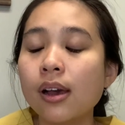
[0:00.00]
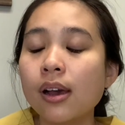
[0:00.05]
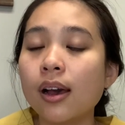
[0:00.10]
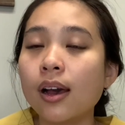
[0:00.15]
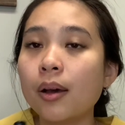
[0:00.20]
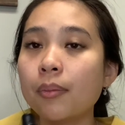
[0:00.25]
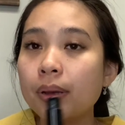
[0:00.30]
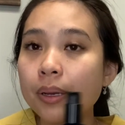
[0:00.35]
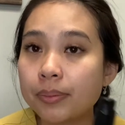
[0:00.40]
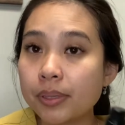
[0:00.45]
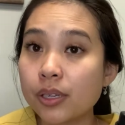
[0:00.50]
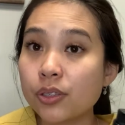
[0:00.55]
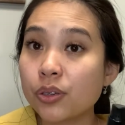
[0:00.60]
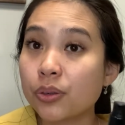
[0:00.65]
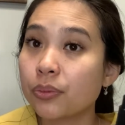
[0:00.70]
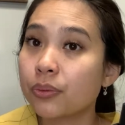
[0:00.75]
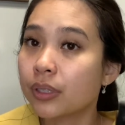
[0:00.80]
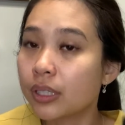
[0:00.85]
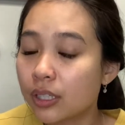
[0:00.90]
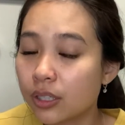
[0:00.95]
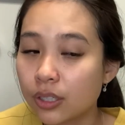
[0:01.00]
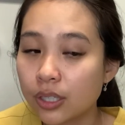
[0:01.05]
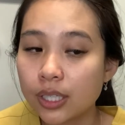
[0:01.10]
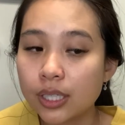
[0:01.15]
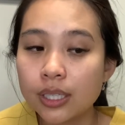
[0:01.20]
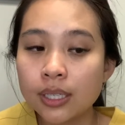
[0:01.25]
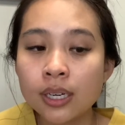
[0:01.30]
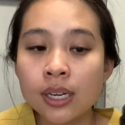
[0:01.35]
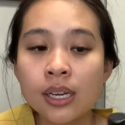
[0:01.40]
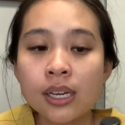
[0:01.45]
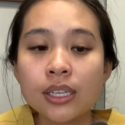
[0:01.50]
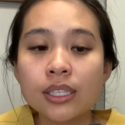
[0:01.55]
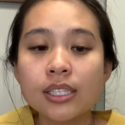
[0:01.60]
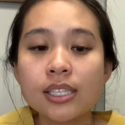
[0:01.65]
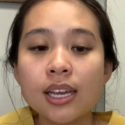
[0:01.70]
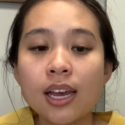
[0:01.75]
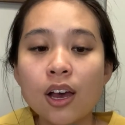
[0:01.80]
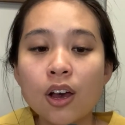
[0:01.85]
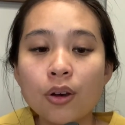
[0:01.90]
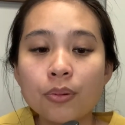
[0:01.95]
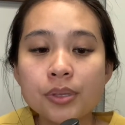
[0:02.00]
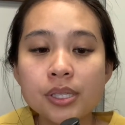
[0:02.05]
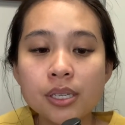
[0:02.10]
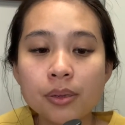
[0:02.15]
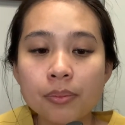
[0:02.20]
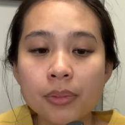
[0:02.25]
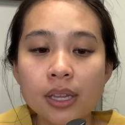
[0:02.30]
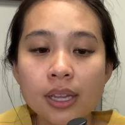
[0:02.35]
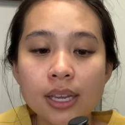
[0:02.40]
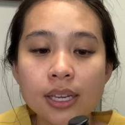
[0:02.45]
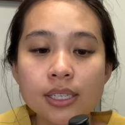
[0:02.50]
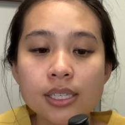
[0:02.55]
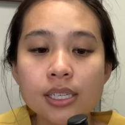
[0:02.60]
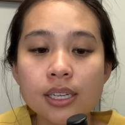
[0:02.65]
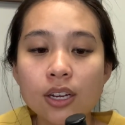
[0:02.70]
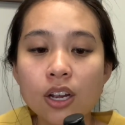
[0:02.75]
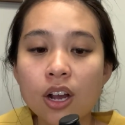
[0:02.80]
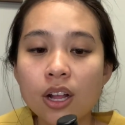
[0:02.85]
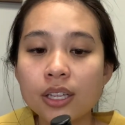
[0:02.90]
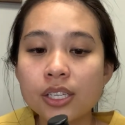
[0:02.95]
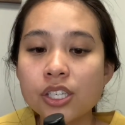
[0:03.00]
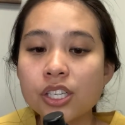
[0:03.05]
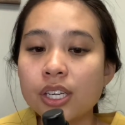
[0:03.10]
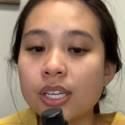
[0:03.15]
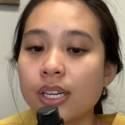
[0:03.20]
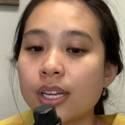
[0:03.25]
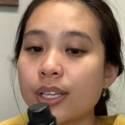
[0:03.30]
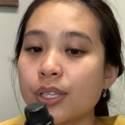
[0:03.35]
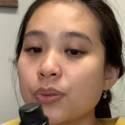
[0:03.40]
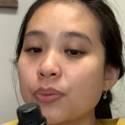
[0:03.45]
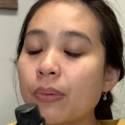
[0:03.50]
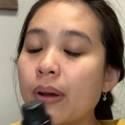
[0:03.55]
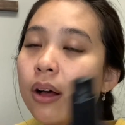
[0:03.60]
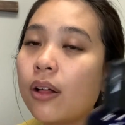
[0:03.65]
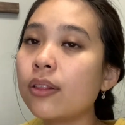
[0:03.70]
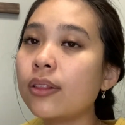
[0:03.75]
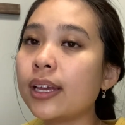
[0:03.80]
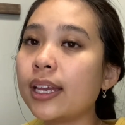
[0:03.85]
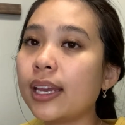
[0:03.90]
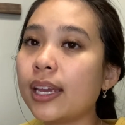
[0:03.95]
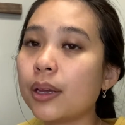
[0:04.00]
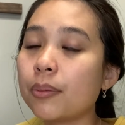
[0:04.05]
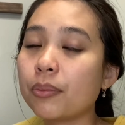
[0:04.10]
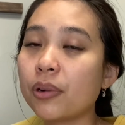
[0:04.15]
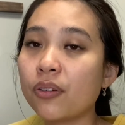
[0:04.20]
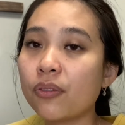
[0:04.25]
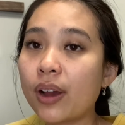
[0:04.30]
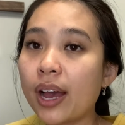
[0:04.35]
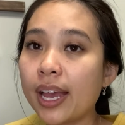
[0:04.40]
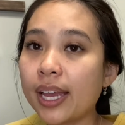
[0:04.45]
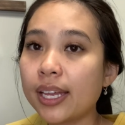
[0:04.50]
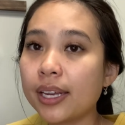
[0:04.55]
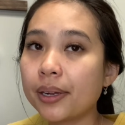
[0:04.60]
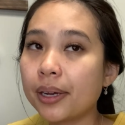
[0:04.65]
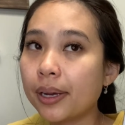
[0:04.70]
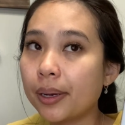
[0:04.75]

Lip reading: Peptides are really good to help stimulate collagen as well and provide